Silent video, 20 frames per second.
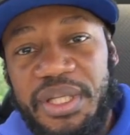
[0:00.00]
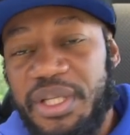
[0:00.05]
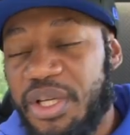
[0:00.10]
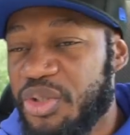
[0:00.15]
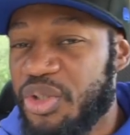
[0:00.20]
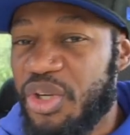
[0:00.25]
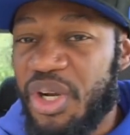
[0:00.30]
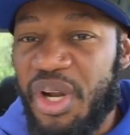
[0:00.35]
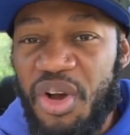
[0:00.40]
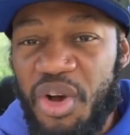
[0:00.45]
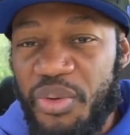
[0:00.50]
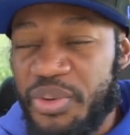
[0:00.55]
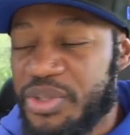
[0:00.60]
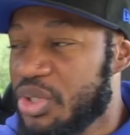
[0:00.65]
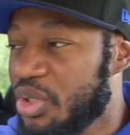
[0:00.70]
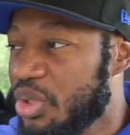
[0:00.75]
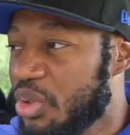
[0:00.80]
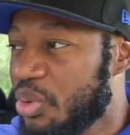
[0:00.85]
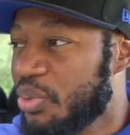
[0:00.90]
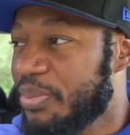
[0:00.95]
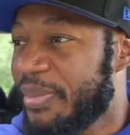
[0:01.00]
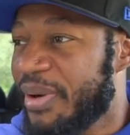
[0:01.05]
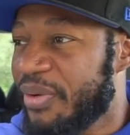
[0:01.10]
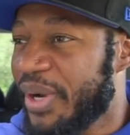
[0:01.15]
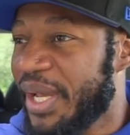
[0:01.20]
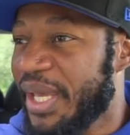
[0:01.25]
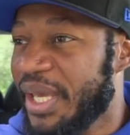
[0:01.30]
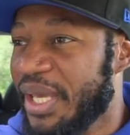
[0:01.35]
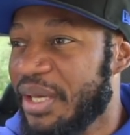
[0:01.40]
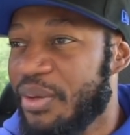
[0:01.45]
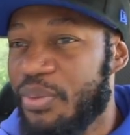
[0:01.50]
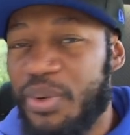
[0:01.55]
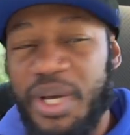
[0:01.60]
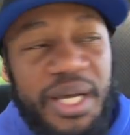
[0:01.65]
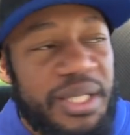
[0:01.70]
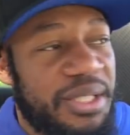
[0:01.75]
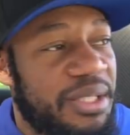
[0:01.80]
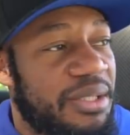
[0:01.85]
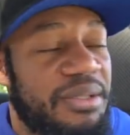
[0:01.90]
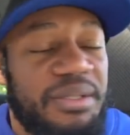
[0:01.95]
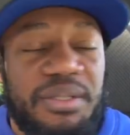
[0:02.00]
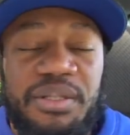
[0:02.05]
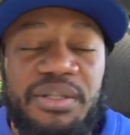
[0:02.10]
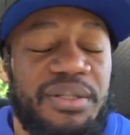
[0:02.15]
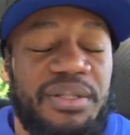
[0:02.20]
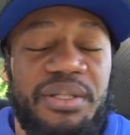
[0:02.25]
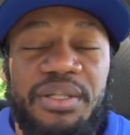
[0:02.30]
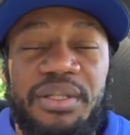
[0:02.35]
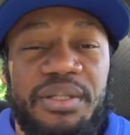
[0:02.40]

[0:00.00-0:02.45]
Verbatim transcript: Yo, don't I always do it with my right hand? Why I do it?